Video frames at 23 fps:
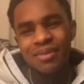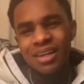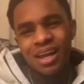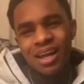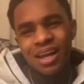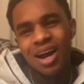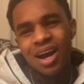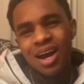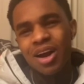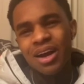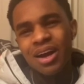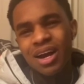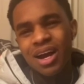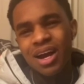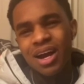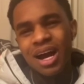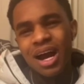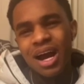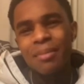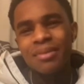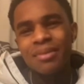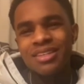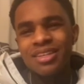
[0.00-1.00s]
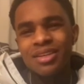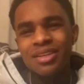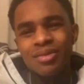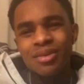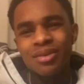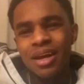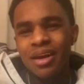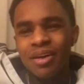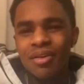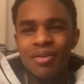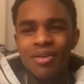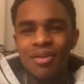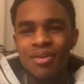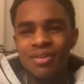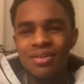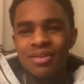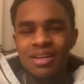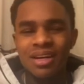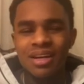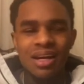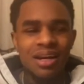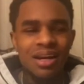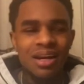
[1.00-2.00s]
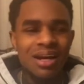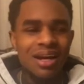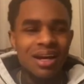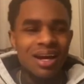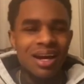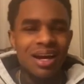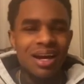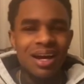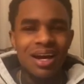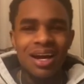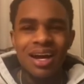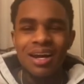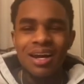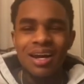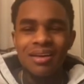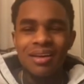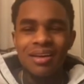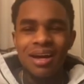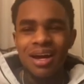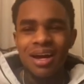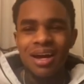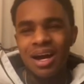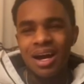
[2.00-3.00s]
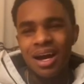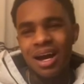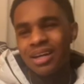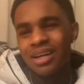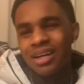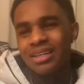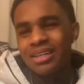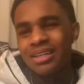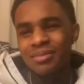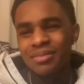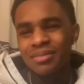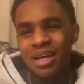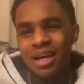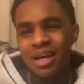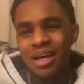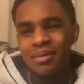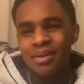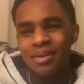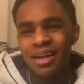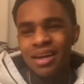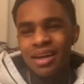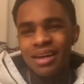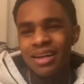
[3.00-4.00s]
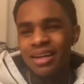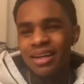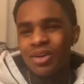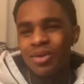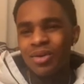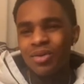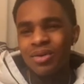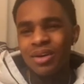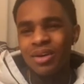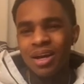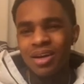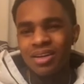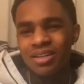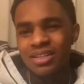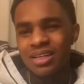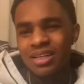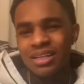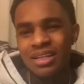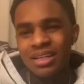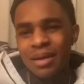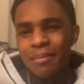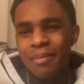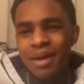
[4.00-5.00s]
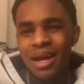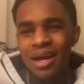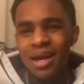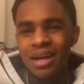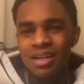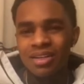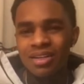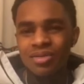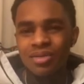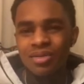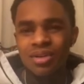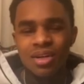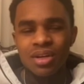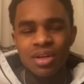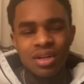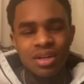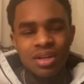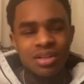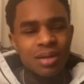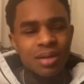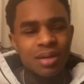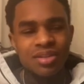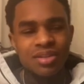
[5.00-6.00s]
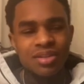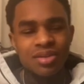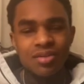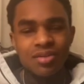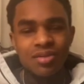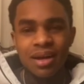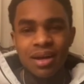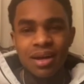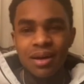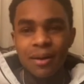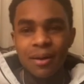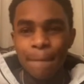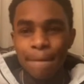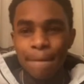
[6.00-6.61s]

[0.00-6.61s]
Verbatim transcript: I I'm gonna see you later on tonight. Like, I, I, I need some time to like cool down and shit because I'm mad at you. So I'm gonna see you later.